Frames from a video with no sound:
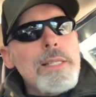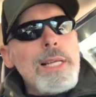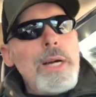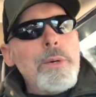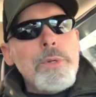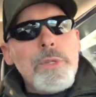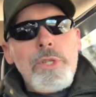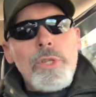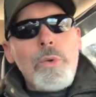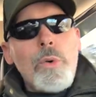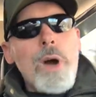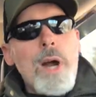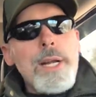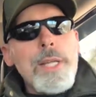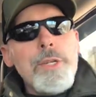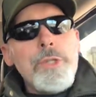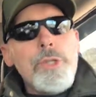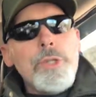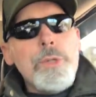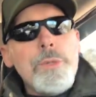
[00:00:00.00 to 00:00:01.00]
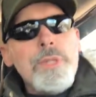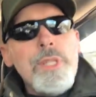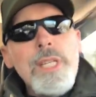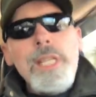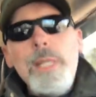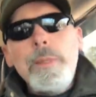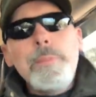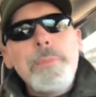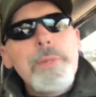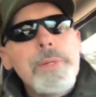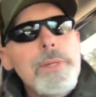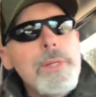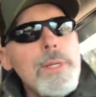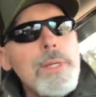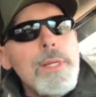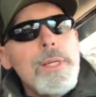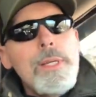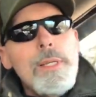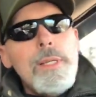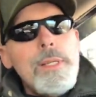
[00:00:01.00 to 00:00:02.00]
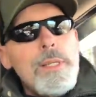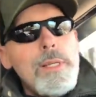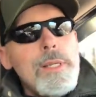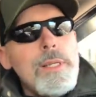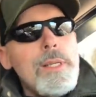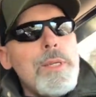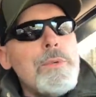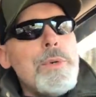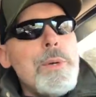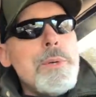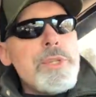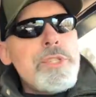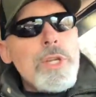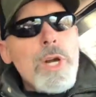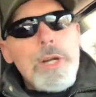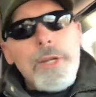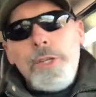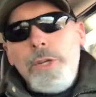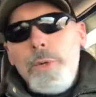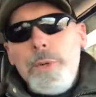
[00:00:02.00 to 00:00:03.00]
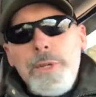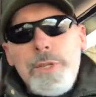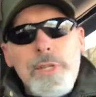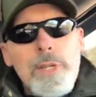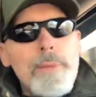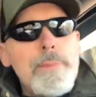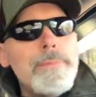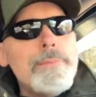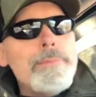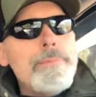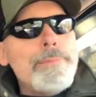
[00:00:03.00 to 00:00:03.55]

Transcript: I was squatting too deep. We started doing some